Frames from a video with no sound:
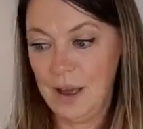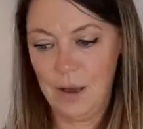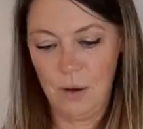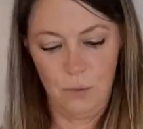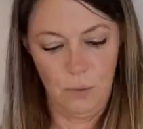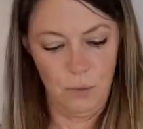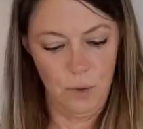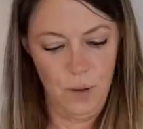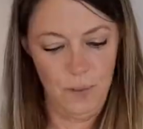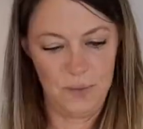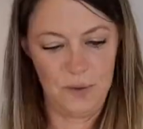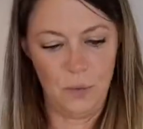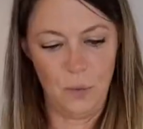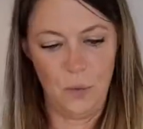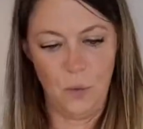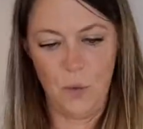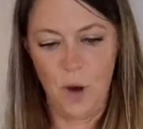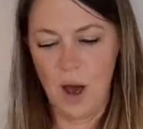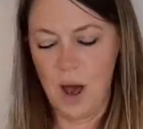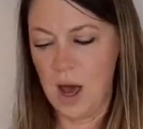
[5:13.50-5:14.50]

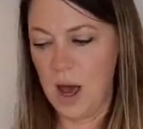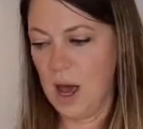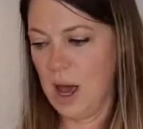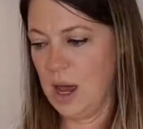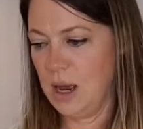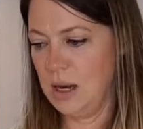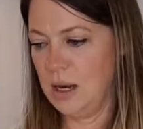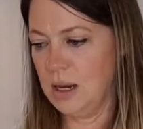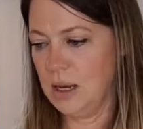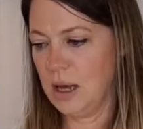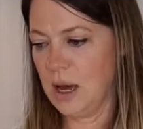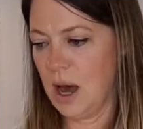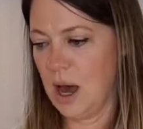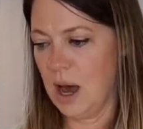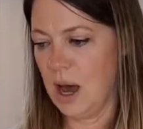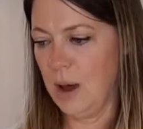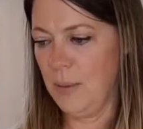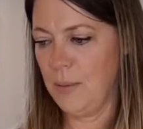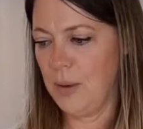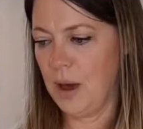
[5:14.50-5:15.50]
1
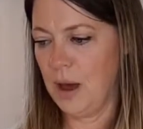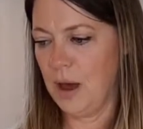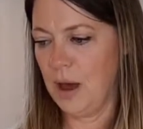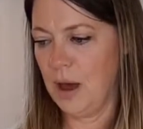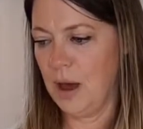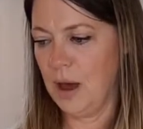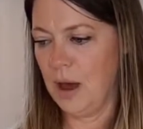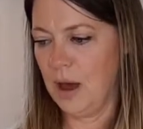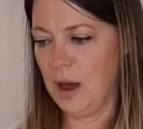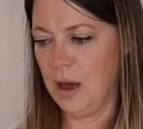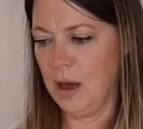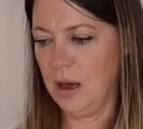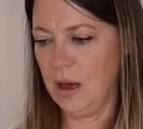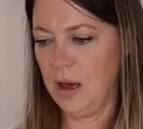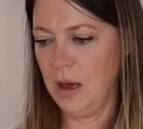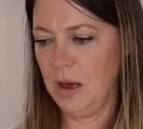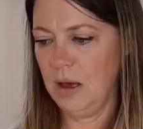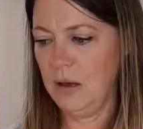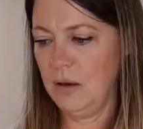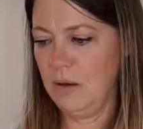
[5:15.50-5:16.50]
cup
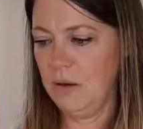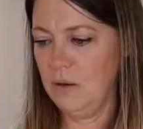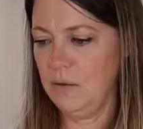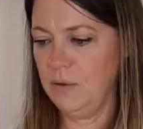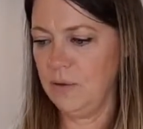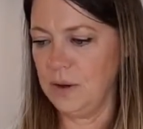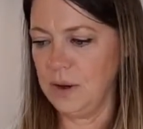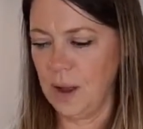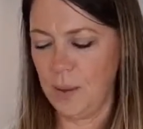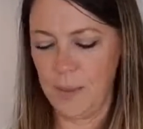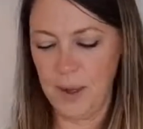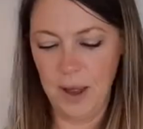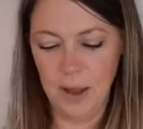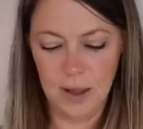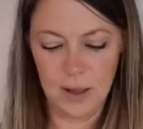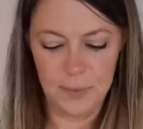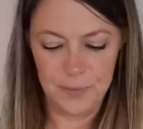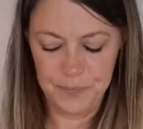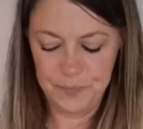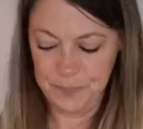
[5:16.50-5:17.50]
of nut
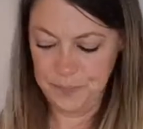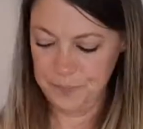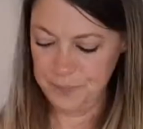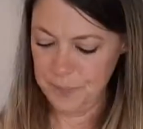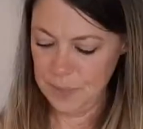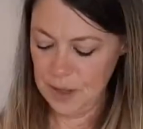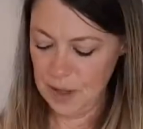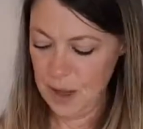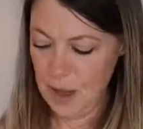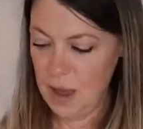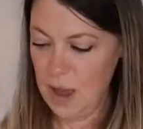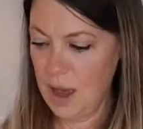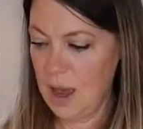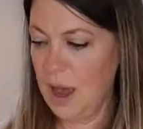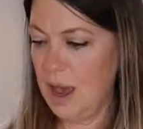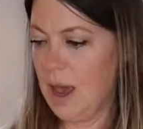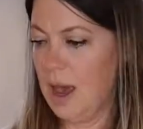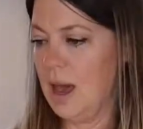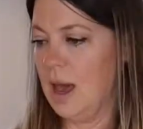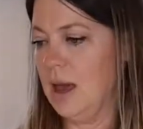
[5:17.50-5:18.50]
milk
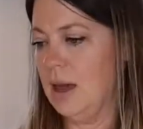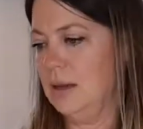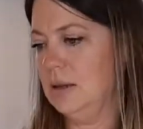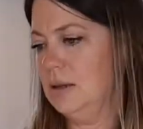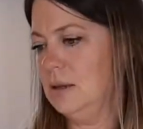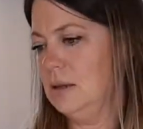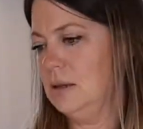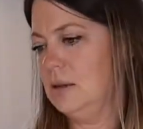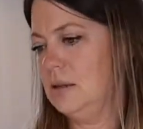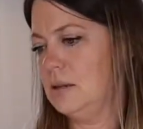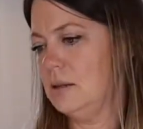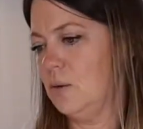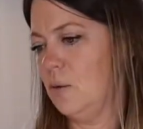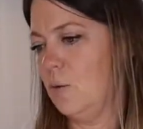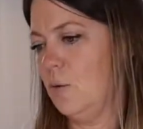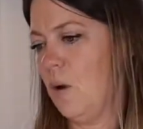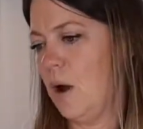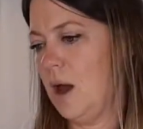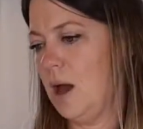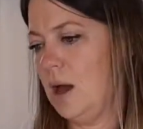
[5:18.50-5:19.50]
and
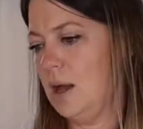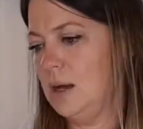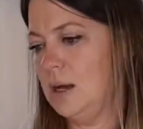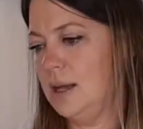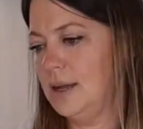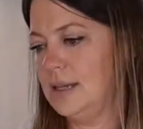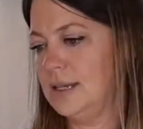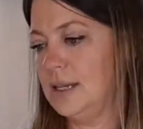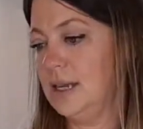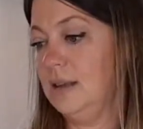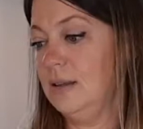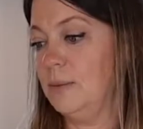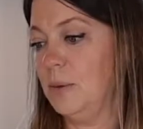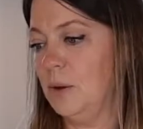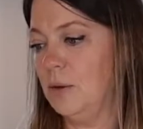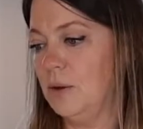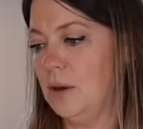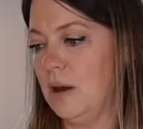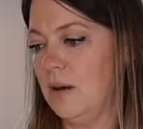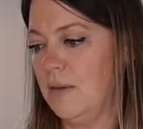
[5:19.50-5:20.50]
1
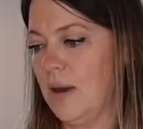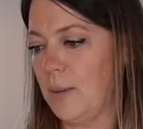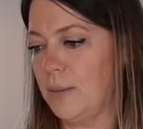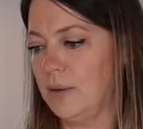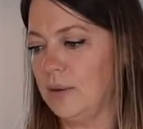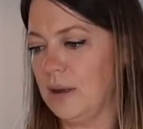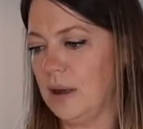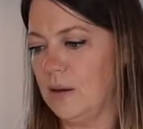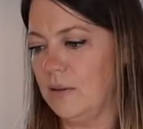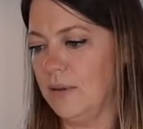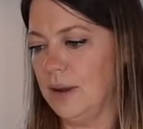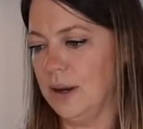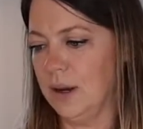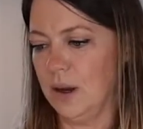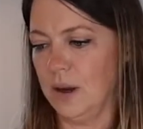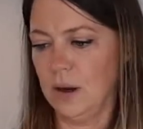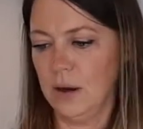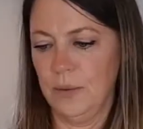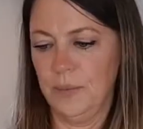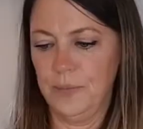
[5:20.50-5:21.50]
teaspoon of apple cider
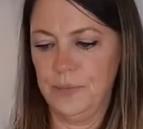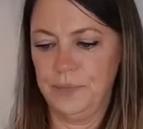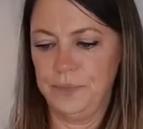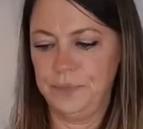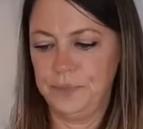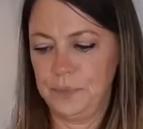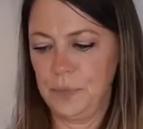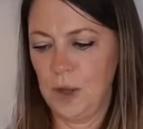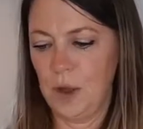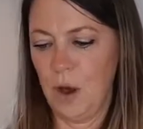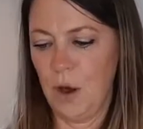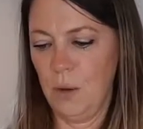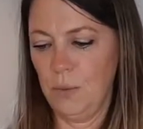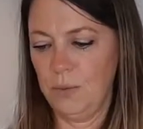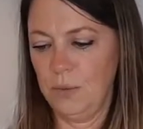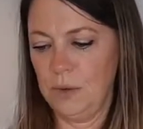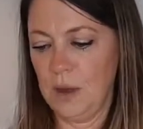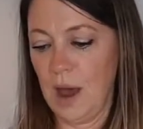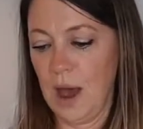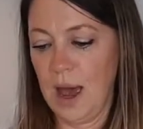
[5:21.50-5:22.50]
vinegar. Oh,
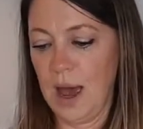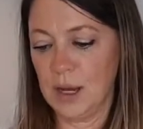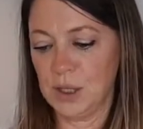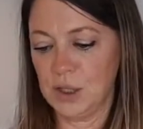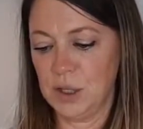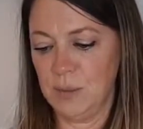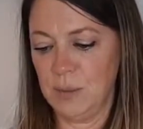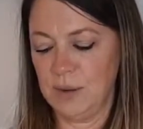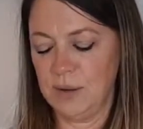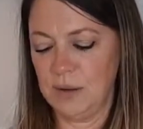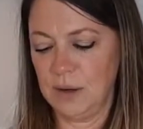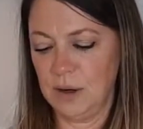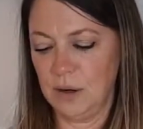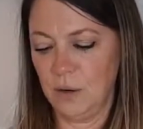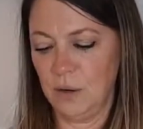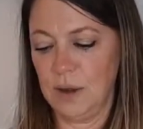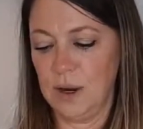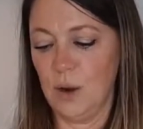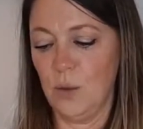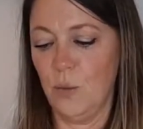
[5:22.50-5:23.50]
I actually missed an
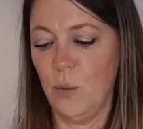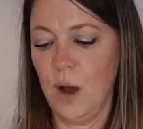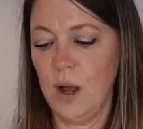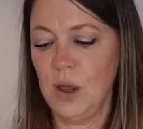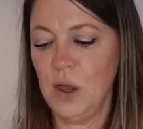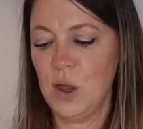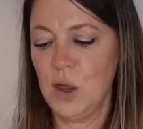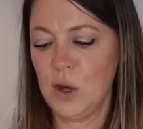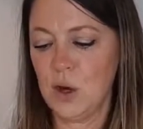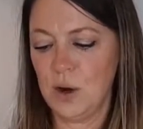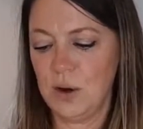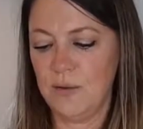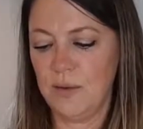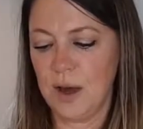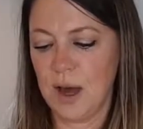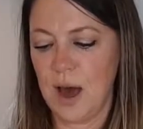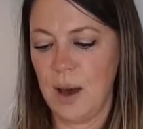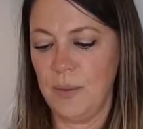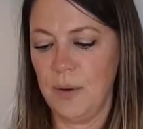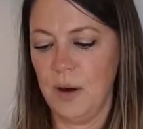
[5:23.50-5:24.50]
ingredient. 1/3 of a
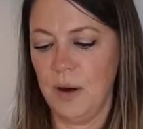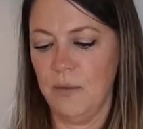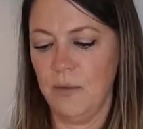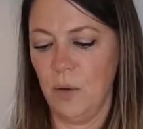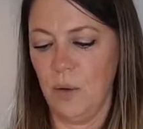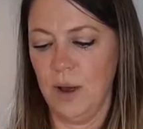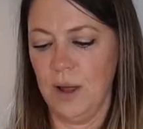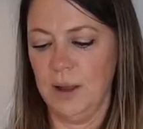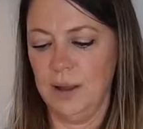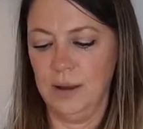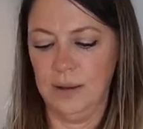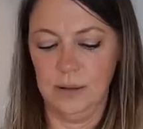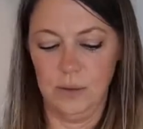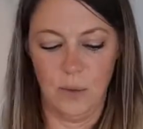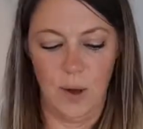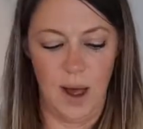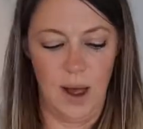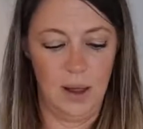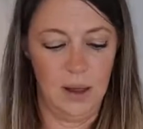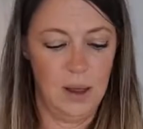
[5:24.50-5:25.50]
cup of oil as
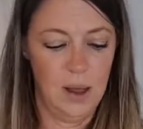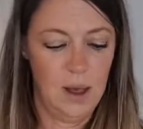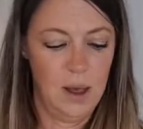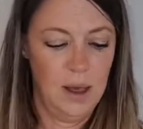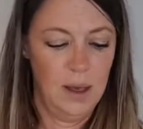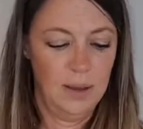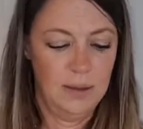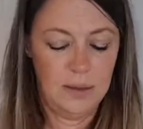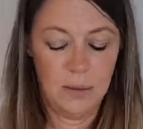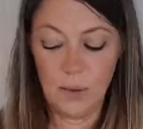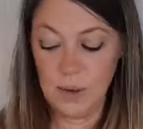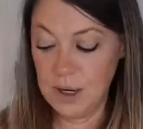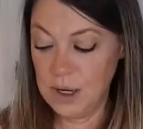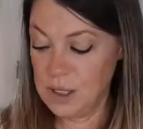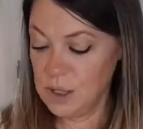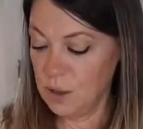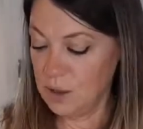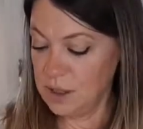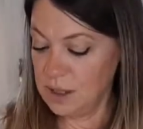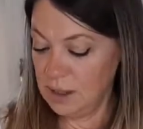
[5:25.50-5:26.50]
well. So we're going to
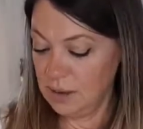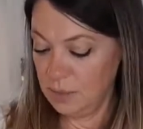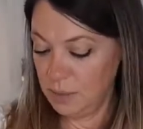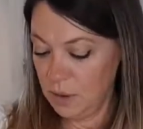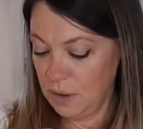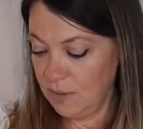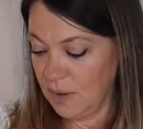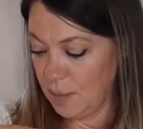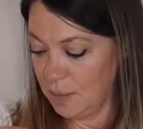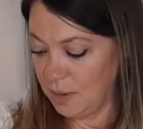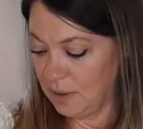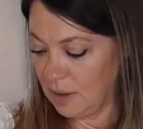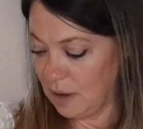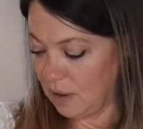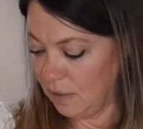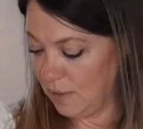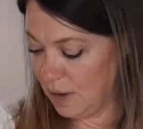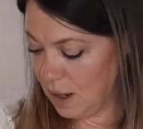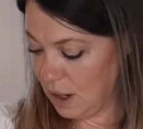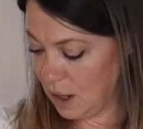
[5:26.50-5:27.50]
do our teaspoon of apple cider
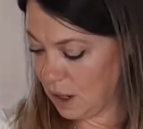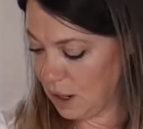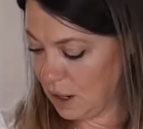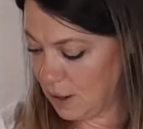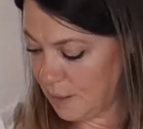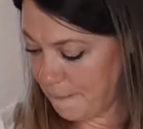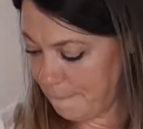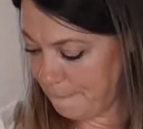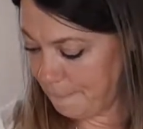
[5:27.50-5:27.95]
vinegar.